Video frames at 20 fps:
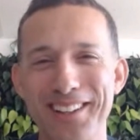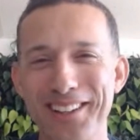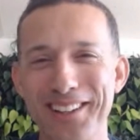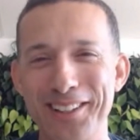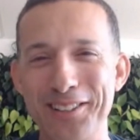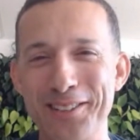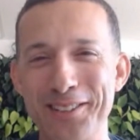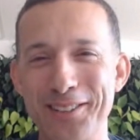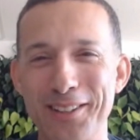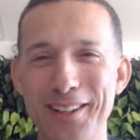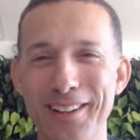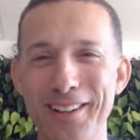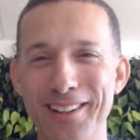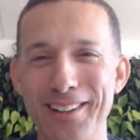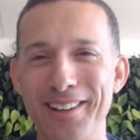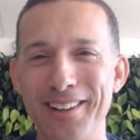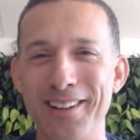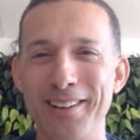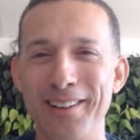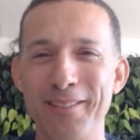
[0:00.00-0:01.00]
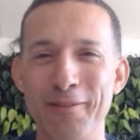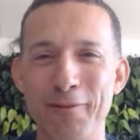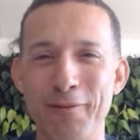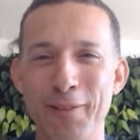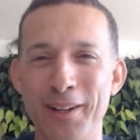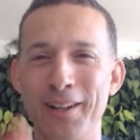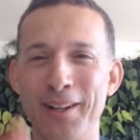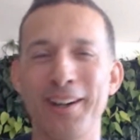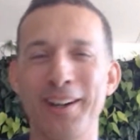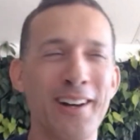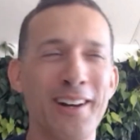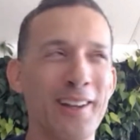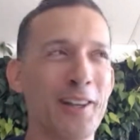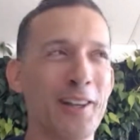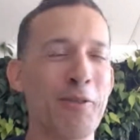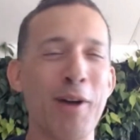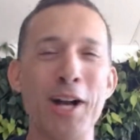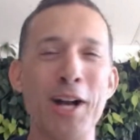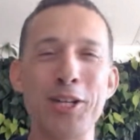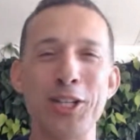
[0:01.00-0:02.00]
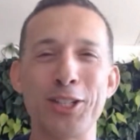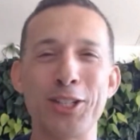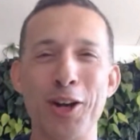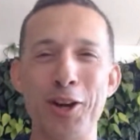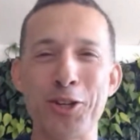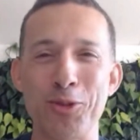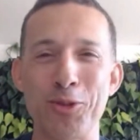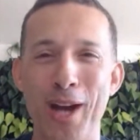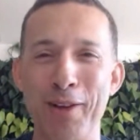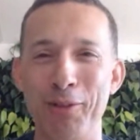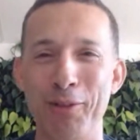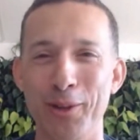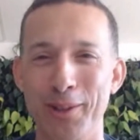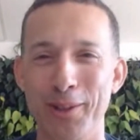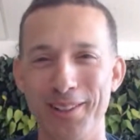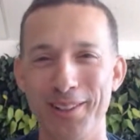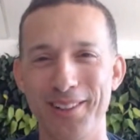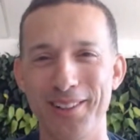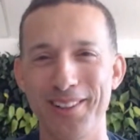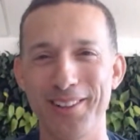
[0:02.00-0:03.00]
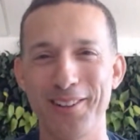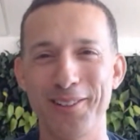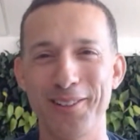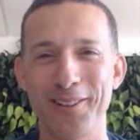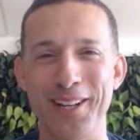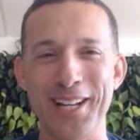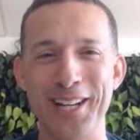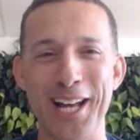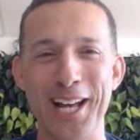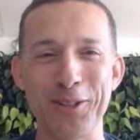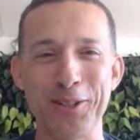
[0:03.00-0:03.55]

is uh, Laranja's arch rival. Renato